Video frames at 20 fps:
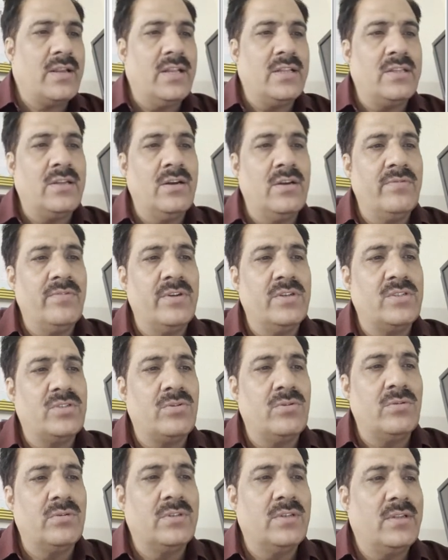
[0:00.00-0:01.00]
and third one is
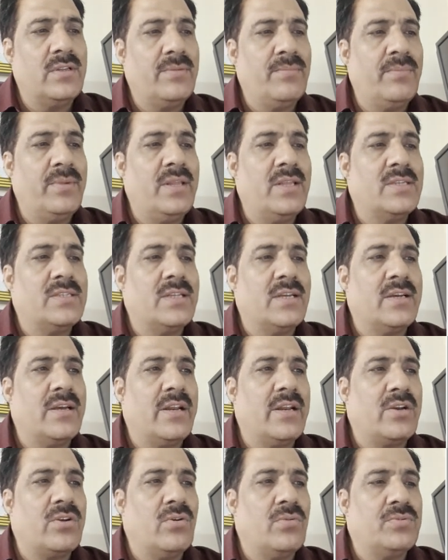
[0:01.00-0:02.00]
wrong. B is the
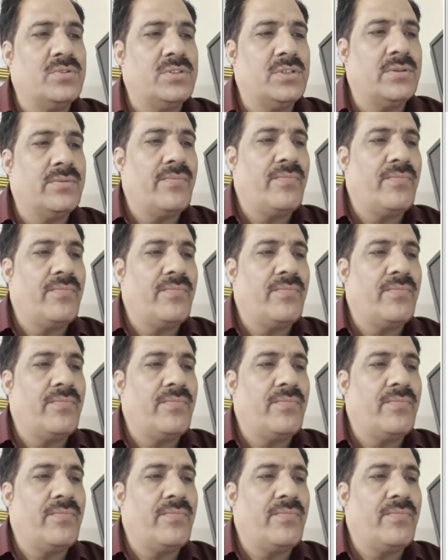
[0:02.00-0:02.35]
correct option.